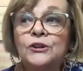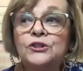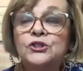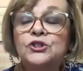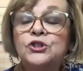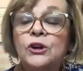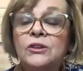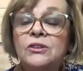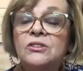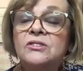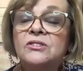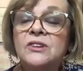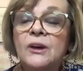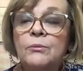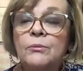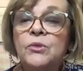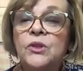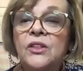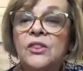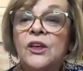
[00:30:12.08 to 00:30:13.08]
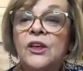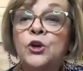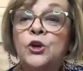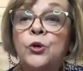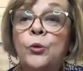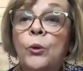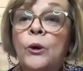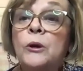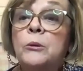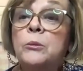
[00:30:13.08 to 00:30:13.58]
just something that
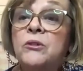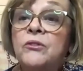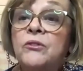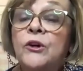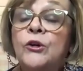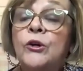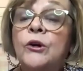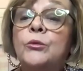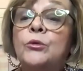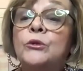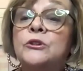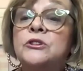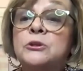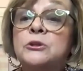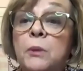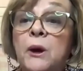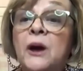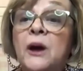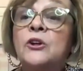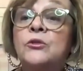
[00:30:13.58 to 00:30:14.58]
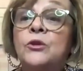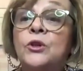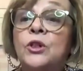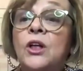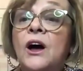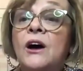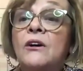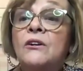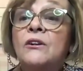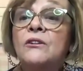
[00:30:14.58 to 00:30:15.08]
you want to be very
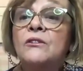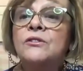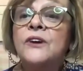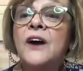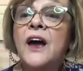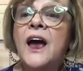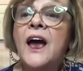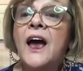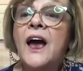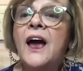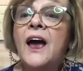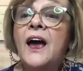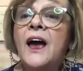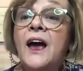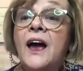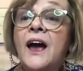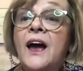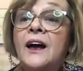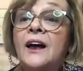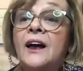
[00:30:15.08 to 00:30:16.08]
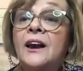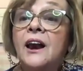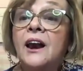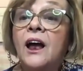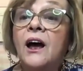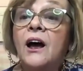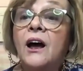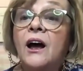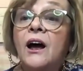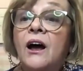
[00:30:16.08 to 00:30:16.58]
respectful of and
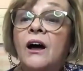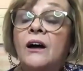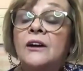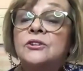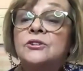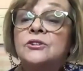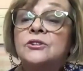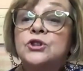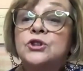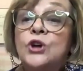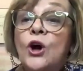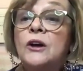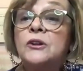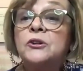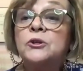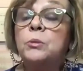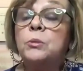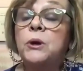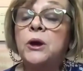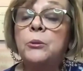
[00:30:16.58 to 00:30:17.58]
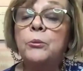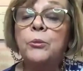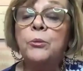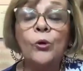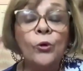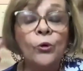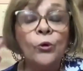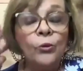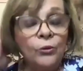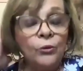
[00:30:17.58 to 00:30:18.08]
talk to
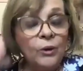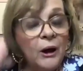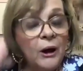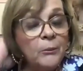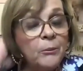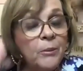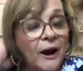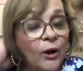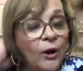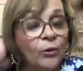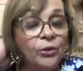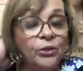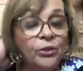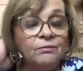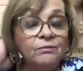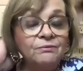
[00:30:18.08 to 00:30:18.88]
people about,